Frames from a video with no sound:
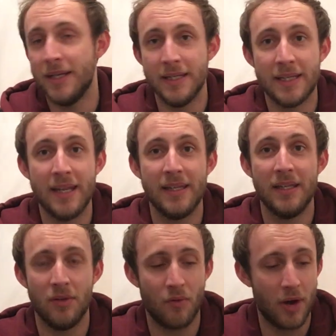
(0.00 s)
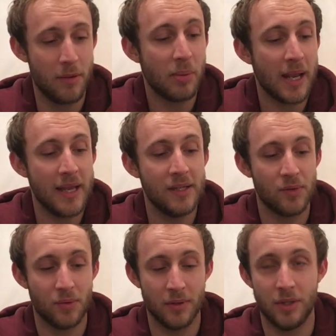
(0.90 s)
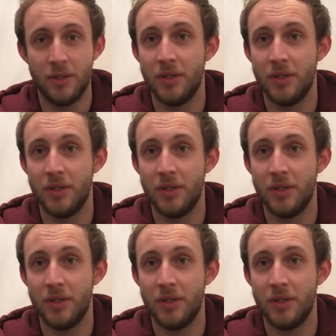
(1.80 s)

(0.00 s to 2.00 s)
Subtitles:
incense in the right place or